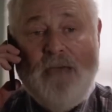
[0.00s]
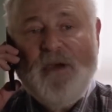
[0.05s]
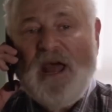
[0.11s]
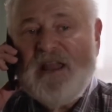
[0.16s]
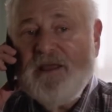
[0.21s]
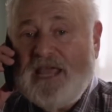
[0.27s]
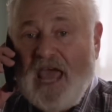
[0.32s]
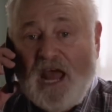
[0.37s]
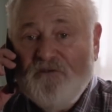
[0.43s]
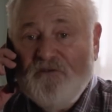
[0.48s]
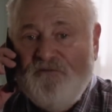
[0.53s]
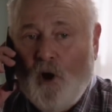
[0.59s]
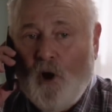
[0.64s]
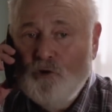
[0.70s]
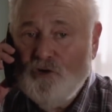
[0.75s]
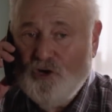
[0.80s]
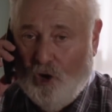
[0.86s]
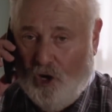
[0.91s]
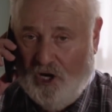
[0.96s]
I better get a
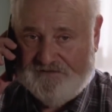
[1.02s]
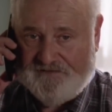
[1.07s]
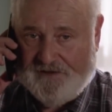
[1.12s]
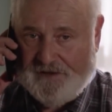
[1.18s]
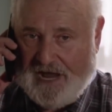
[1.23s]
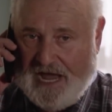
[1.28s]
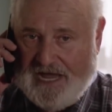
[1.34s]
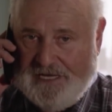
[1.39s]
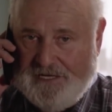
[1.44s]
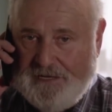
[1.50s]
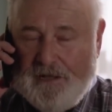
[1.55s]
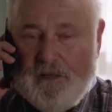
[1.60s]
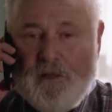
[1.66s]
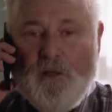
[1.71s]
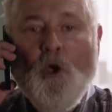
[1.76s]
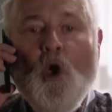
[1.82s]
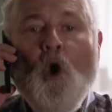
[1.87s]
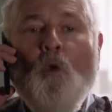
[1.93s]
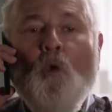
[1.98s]
phone call tonight
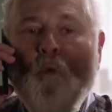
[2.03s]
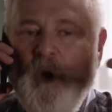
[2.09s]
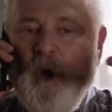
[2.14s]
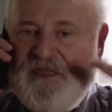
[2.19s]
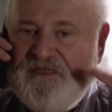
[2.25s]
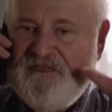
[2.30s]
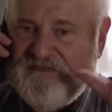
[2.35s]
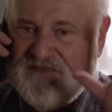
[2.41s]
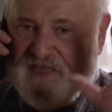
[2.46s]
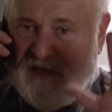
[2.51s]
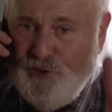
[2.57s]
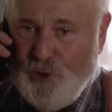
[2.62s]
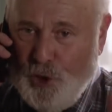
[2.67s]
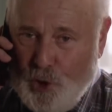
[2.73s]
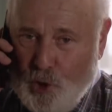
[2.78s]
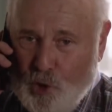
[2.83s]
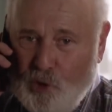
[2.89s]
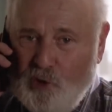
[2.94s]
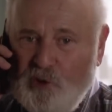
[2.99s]
with the
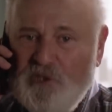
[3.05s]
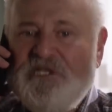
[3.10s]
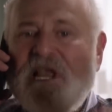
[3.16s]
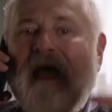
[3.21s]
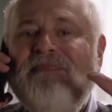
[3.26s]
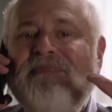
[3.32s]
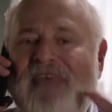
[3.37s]
news